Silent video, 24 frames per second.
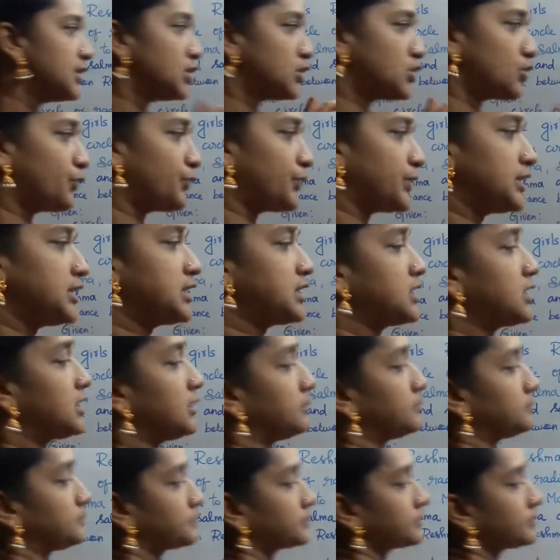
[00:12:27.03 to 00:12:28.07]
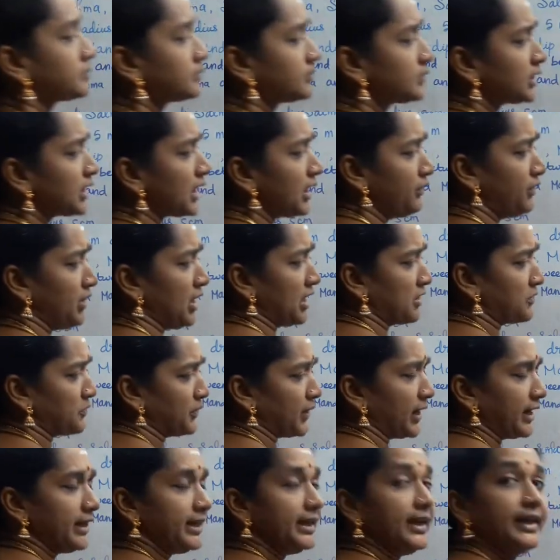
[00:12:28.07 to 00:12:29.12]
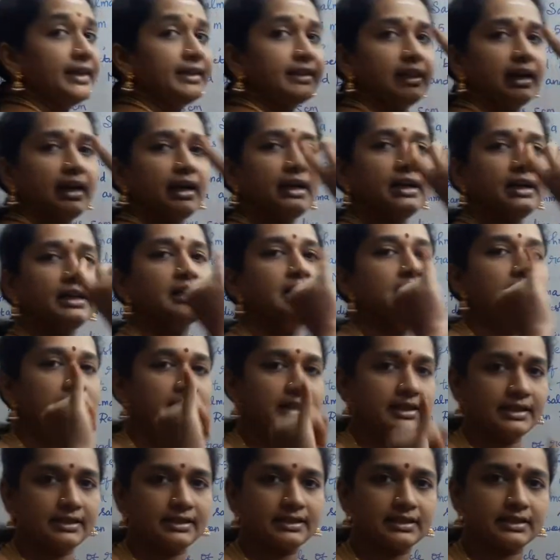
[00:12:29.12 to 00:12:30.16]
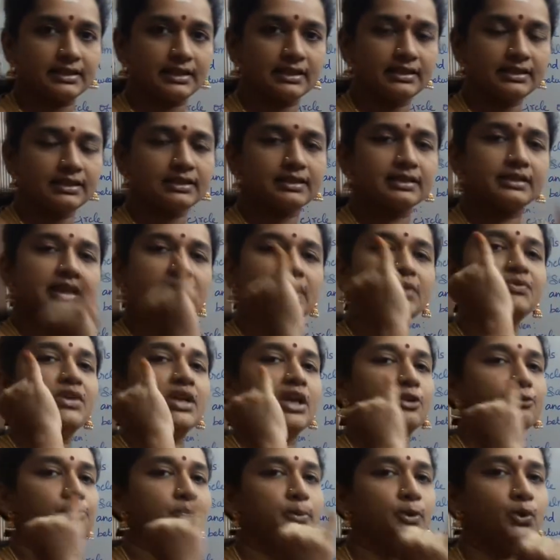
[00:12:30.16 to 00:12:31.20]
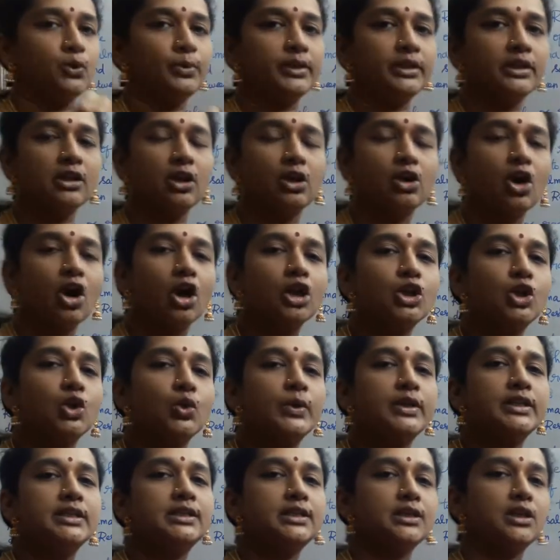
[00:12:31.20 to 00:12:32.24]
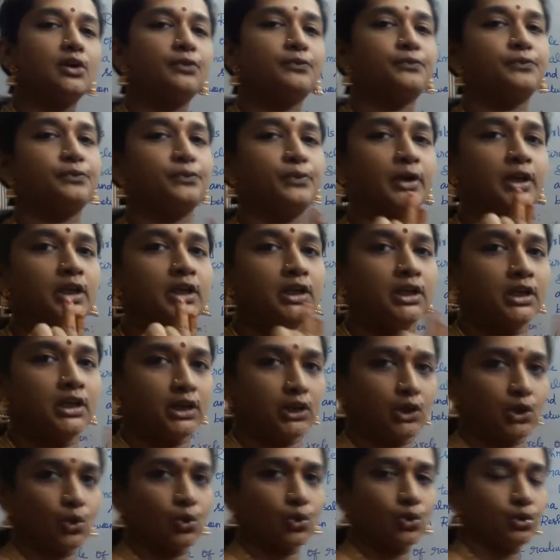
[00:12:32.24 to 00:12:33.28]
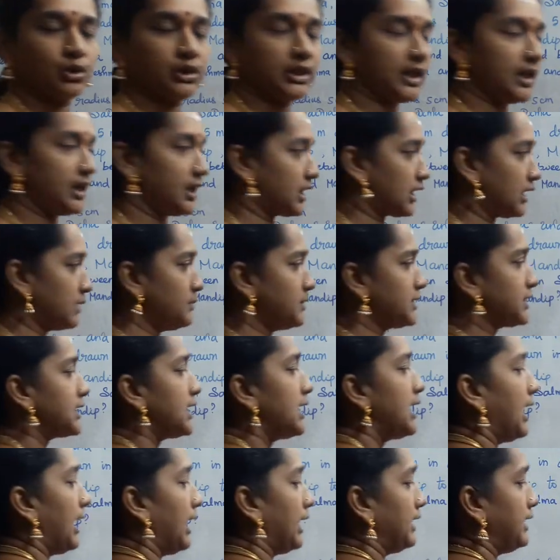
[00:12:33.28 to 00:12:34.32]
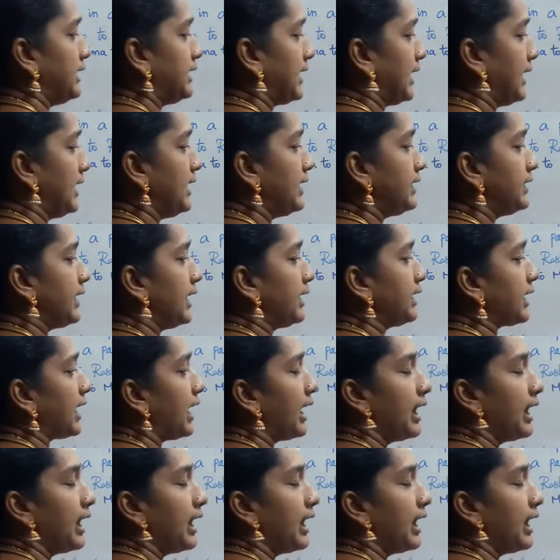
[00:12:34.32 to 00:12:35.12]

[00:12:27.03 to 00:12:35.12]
So first we are finding the distance, then we are proving the congruency of two theorems and telling that